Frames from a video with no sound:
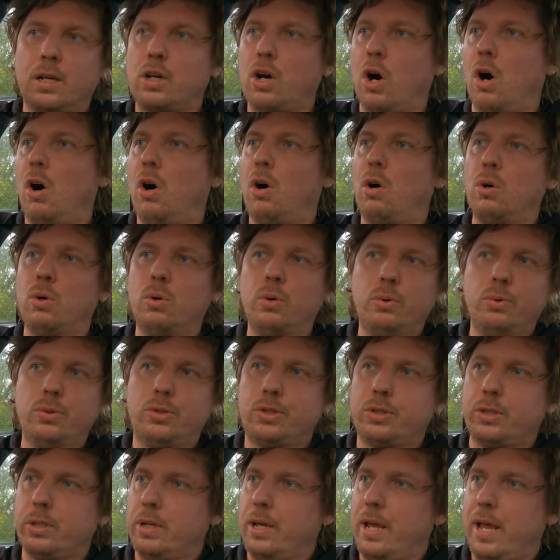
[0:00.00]

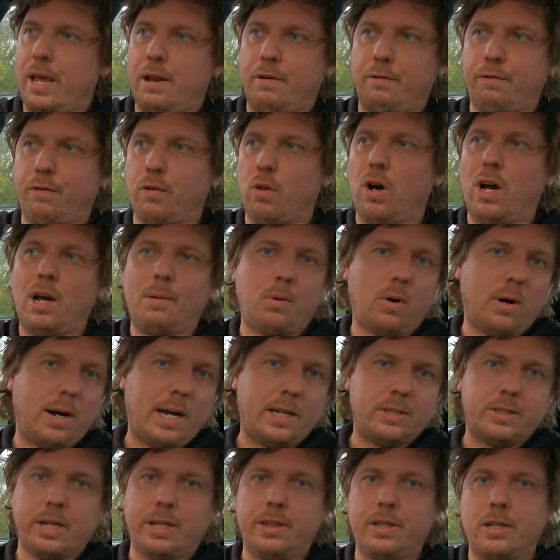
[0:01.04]
Coles and
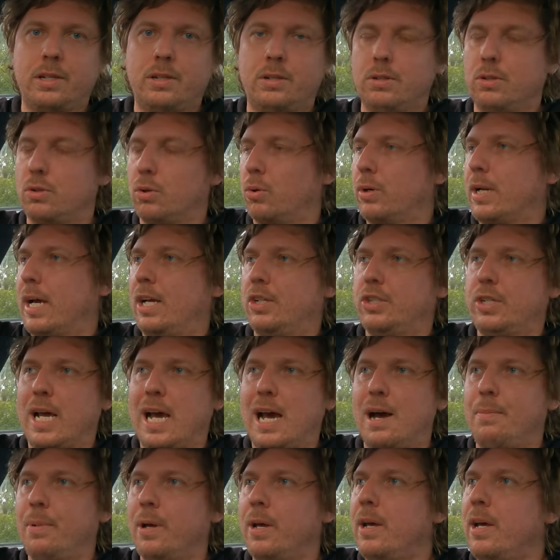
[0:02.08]
Flybuys and the DoorDash
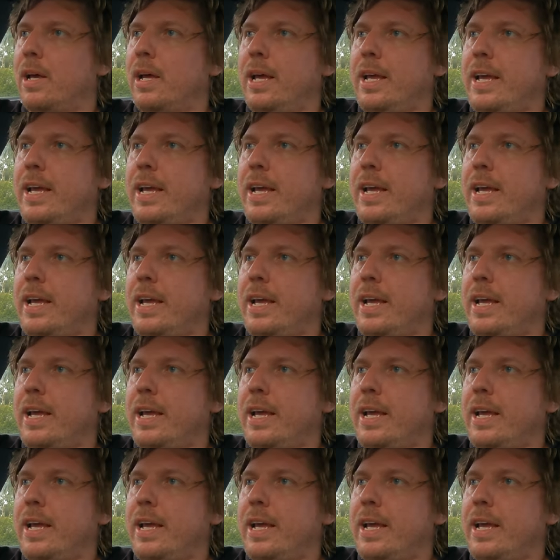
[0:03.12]
app,